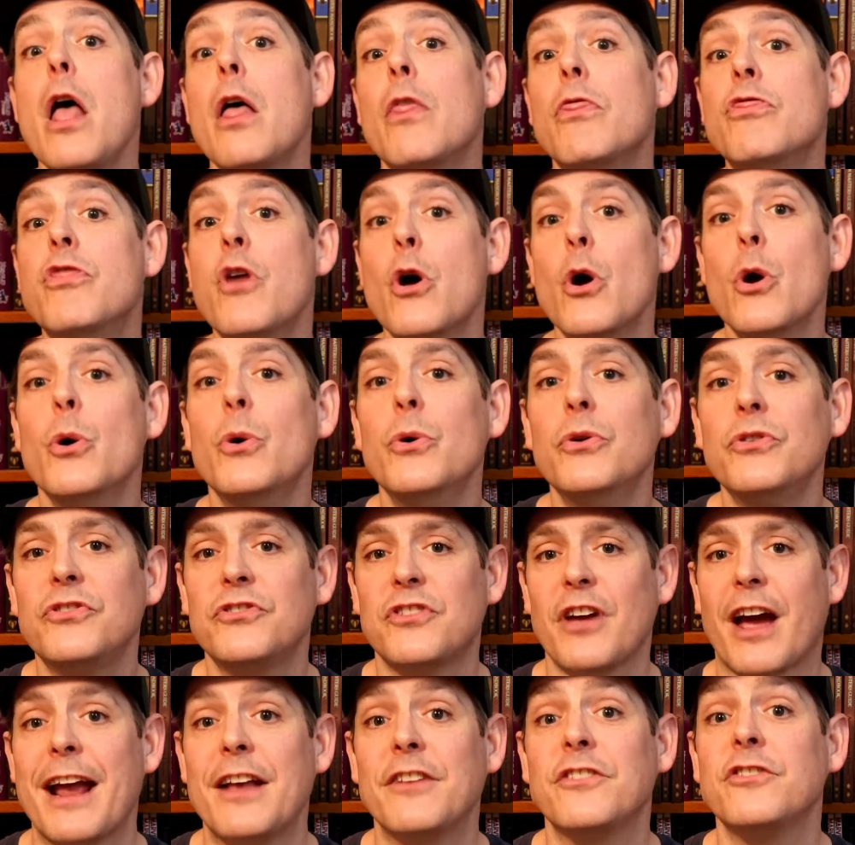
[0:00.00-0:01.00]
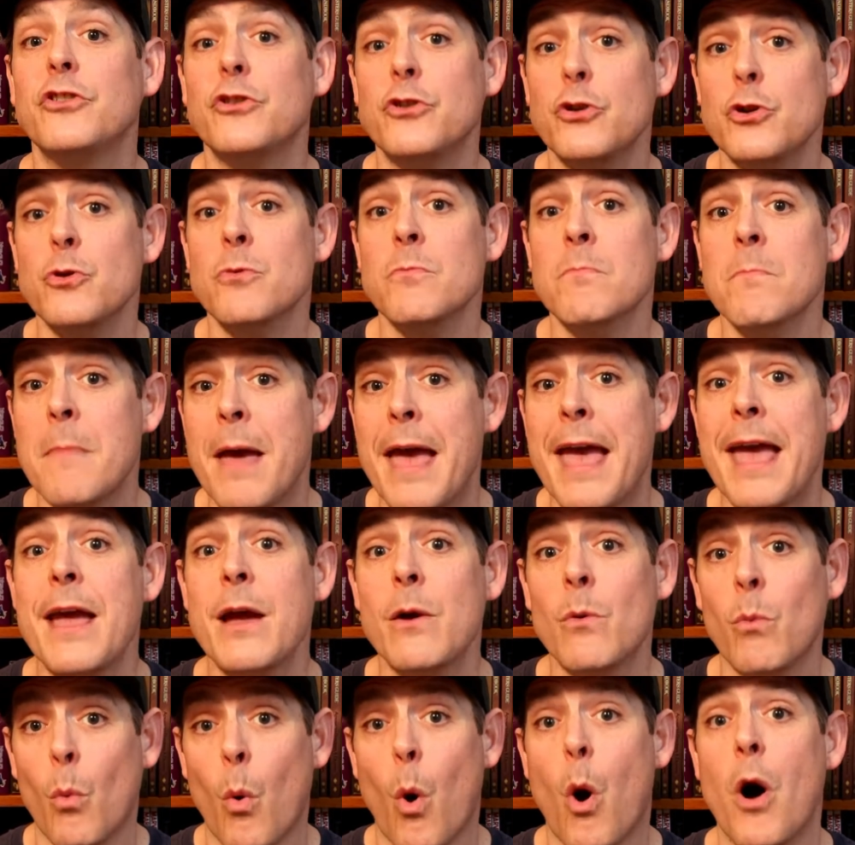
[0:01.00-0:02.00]
those dice you
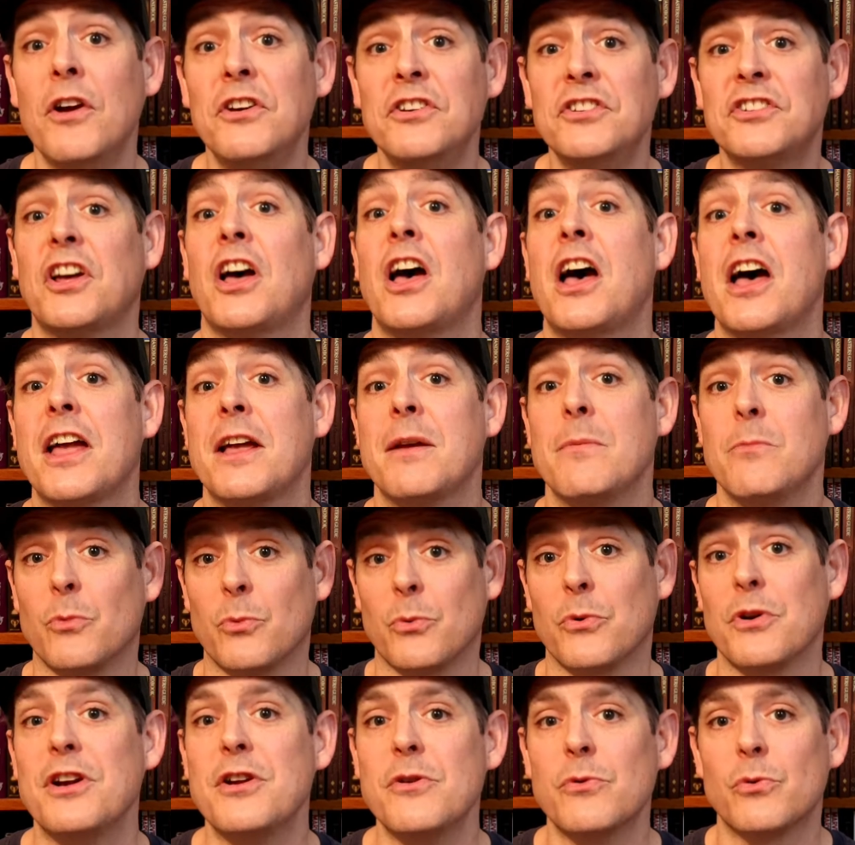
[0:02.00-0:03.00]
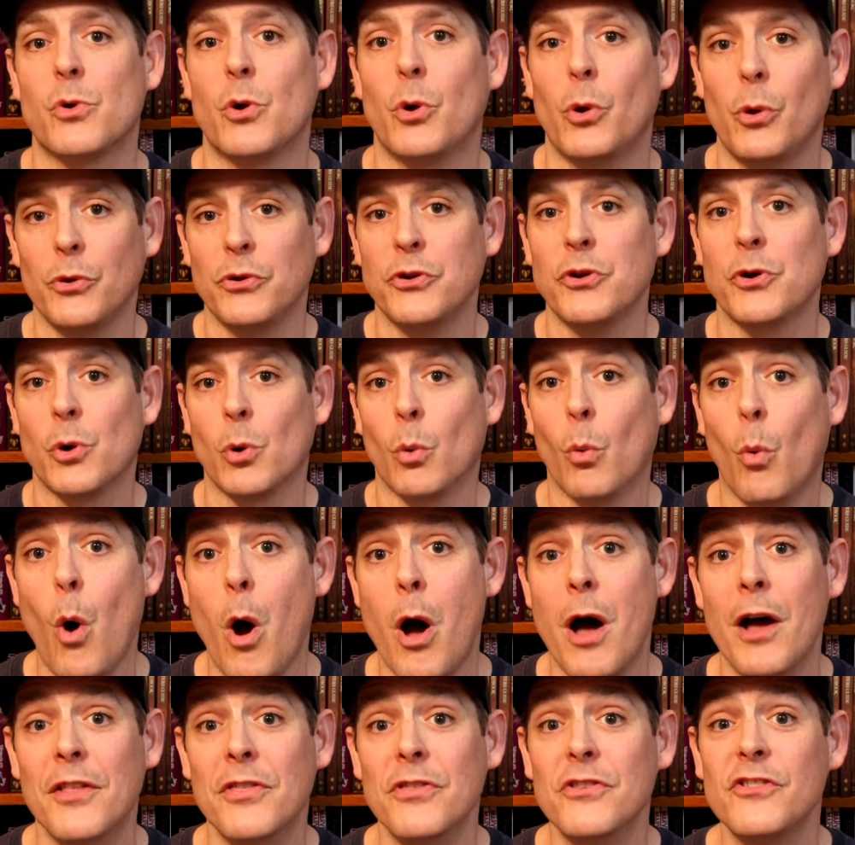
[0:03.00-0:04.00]
may one time re-roll your
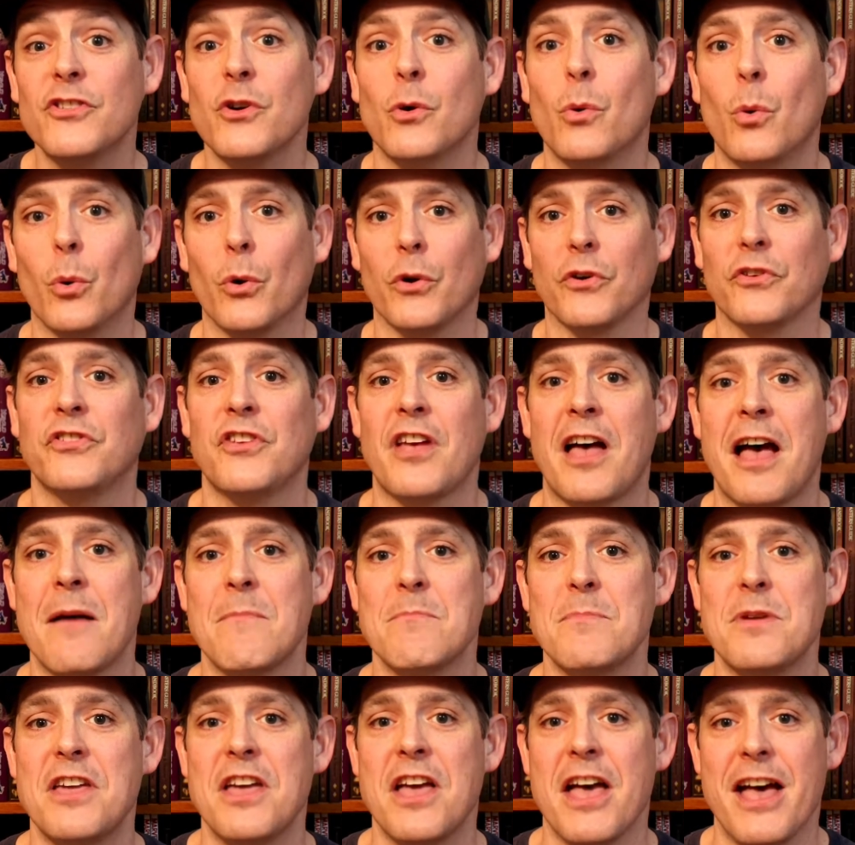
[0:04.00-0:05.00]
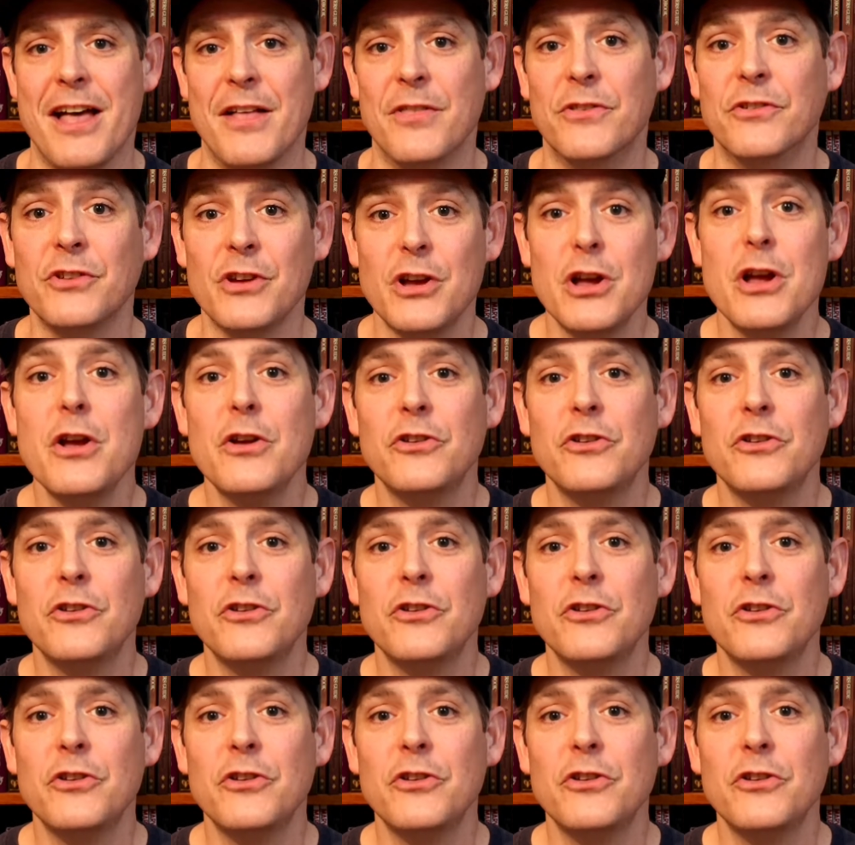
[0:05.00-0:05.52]
1s or zombie heads.